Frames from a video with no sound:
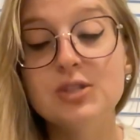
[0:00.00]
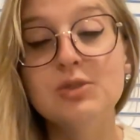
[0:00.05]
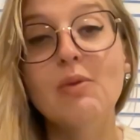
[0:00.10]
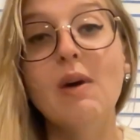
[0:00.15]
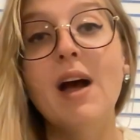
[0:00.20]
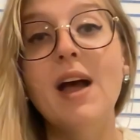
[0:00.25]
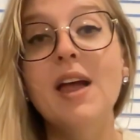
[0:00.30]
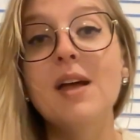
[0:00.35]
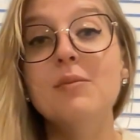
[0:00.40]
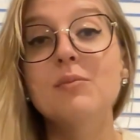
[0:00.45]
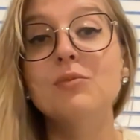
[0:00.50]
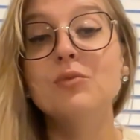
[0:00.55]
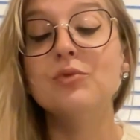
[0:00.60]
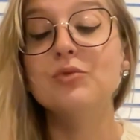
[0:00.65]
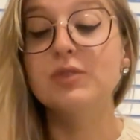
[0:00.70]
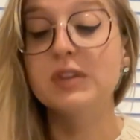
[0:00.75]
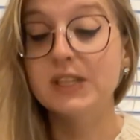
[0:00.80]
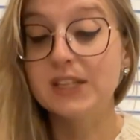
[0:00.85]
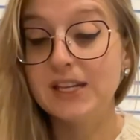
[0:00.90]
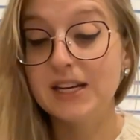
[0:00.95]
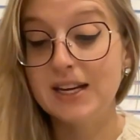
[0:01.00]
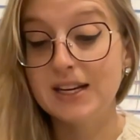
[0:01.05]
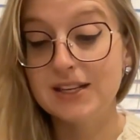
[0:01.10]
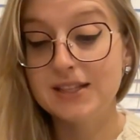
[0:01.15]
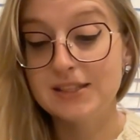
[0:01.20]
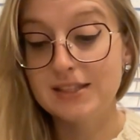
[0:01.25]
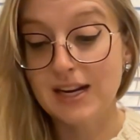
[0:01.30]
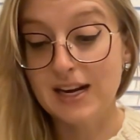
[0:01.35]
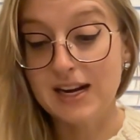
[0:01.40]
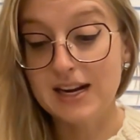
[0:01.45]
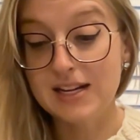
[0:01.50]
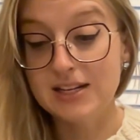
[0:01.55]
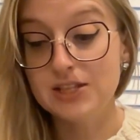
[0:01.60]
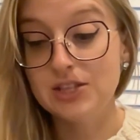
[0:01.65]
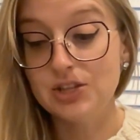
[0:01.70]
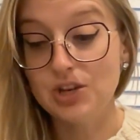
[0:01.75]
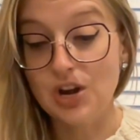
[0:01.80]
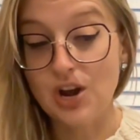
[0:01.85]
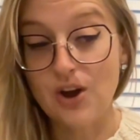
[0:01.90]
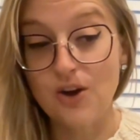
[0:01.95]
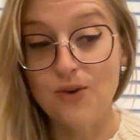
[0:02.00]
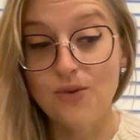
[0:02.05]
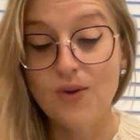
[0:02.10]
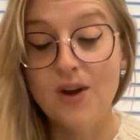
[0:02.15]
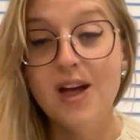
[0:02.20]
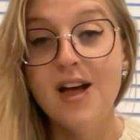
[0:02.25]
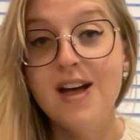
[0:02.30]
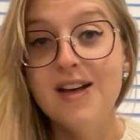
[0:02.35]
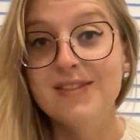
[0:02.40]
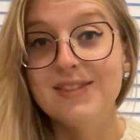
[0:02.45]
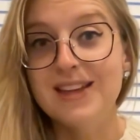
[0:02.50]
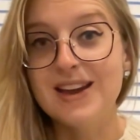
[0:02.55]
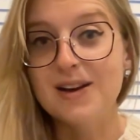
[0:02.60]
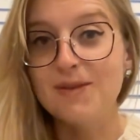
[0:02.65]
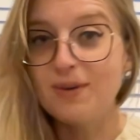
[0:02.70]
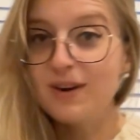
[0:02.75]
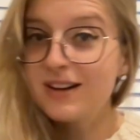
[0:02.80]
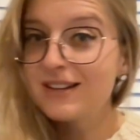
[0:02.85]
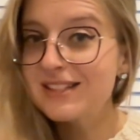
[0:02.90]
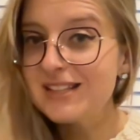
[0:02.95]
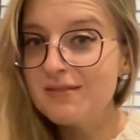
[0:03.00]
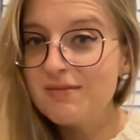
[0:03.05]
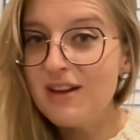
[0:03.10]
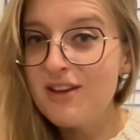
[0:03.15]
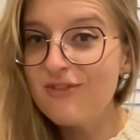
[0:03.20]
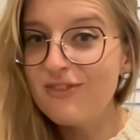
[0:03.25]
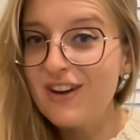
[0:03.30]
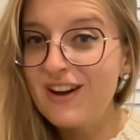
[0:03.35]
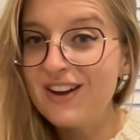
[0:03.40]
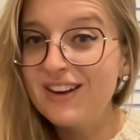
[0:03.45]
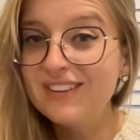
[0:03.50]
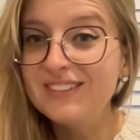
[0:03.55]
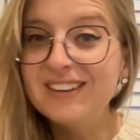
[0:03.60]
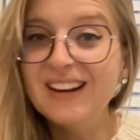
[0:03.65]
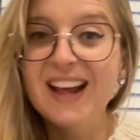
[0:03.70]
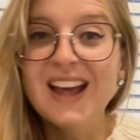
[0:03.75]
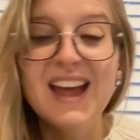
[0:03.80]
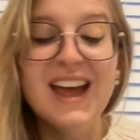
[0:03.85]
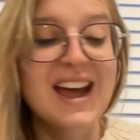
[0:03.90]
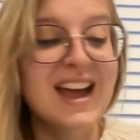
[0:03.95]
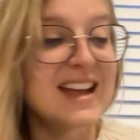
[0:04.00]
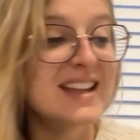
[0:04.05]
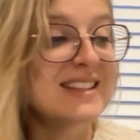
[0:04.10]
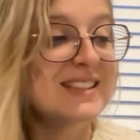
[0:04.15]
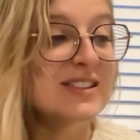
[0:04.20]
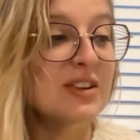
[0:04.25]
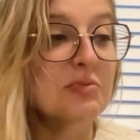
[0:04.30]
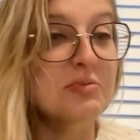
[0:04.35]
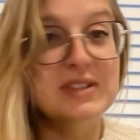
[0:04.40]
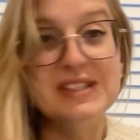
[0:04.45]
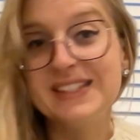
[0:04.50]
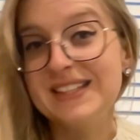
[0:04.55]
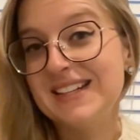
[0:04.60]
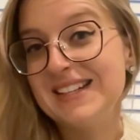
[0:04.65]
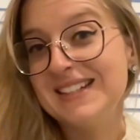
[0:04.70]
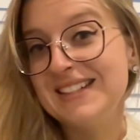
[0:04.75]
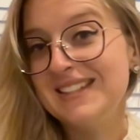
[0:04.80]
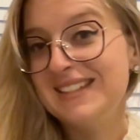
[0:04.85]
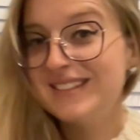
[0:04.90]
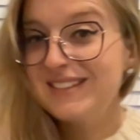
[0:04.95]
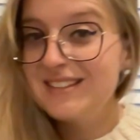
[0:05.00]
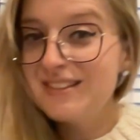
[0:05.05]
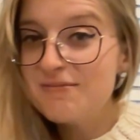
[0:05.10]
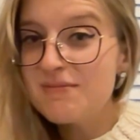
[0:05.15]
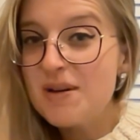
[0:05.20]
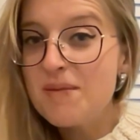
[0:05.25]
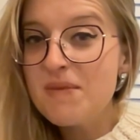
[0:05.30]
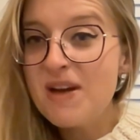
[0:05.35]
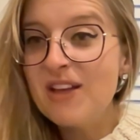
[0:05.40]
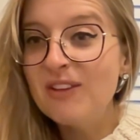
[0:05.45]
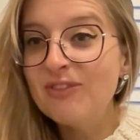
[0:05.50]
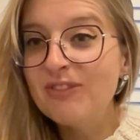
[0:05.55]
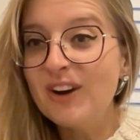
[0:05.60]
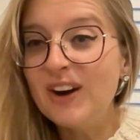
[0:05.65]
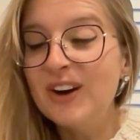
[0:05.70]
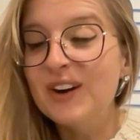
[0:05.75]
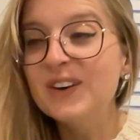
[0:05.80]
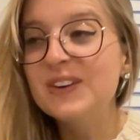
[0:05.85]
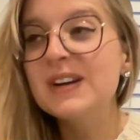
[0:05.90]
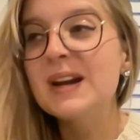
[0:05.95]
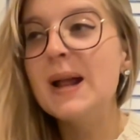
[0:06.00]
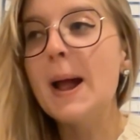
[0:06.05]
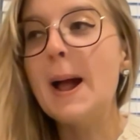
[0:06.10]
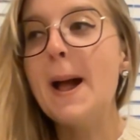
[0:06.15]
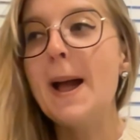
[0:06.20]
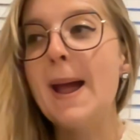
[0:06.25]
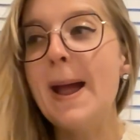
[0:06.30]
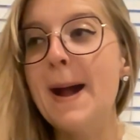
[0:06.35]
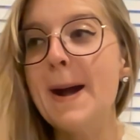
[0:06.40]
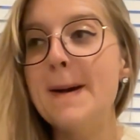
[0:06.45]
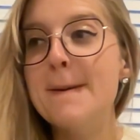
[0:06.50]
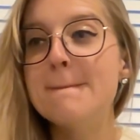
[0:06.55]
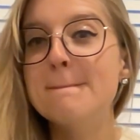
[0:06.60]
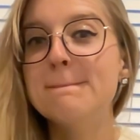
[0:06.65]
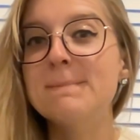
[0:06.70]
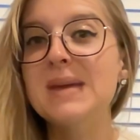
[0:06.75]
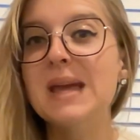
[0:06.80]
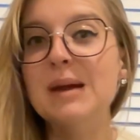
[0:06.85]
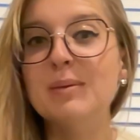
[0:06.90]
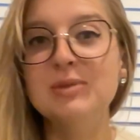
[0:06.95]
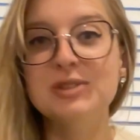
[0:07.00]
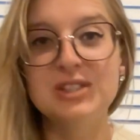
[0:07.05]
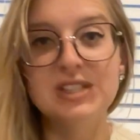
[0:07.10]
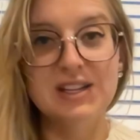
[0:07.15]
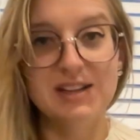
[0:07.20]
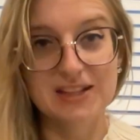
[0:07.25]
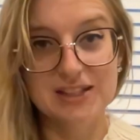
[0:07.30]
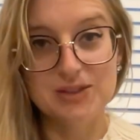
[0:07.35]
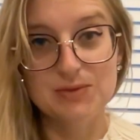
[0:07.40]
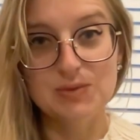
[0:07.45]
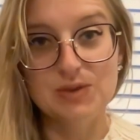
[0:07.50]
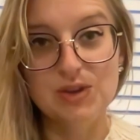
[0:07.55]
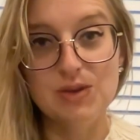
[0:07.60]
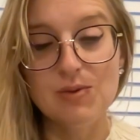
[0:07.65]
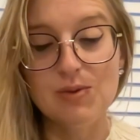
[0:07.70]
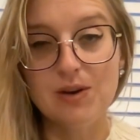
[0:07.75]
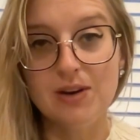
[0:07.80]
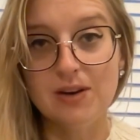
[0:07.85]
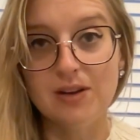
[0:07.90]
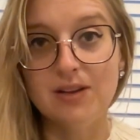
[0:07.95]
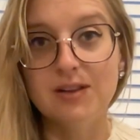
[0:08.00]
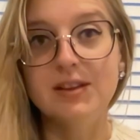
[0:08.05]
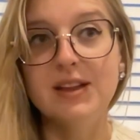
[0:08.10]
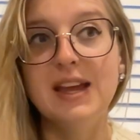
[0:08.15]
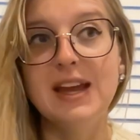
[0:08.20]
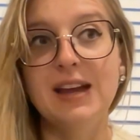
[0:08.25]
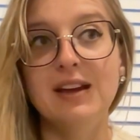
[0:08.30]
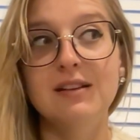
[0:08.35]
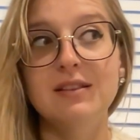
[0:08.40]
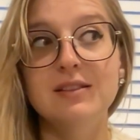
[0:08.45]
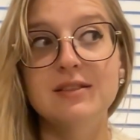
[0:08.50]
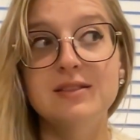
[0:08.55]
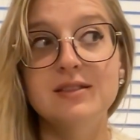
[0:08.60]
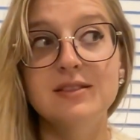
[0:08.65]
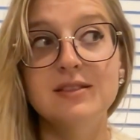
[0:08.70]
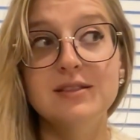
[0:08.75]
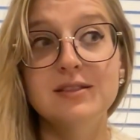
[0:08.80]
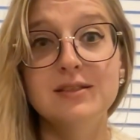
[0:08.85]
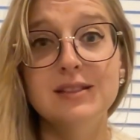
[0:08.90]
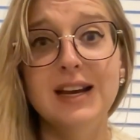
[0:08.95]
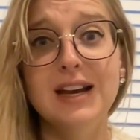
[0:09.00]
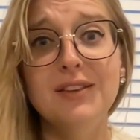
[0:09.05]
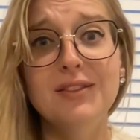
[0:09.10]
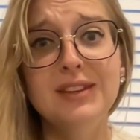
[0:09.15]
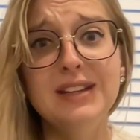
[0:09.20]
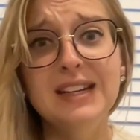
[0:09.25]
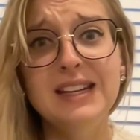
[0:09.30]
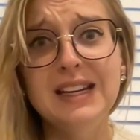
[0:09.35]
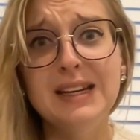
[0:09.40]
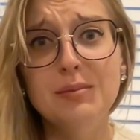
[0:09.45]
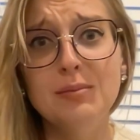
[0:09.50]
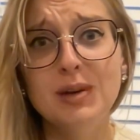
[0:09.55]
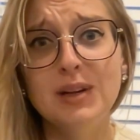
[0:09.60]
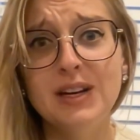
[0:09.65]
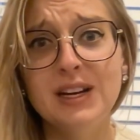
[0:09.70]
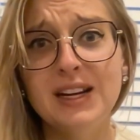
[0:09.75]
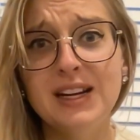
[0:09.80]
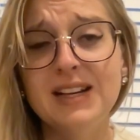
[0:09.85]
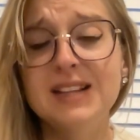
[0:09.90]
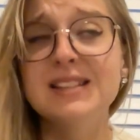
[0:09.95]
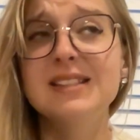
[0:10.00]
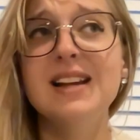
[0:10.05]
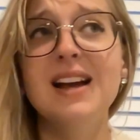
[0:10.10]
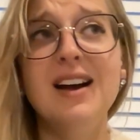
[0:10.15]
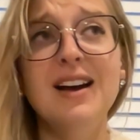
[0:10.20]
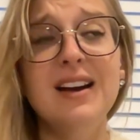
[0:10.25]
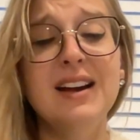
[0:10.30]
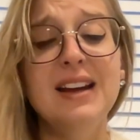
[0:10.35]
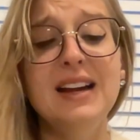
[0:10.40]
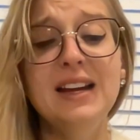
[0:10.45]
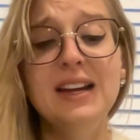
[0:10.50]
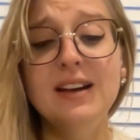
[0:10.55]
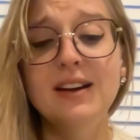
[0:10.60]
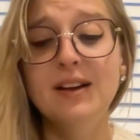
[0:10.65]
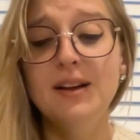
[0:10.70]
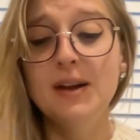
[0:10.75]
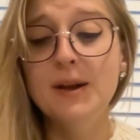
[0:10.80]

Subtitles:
So I am really excited to know that it works on my phone, and so I'm just gonna do them on my phone and be able to connect with you all and have a knitting buddy, because I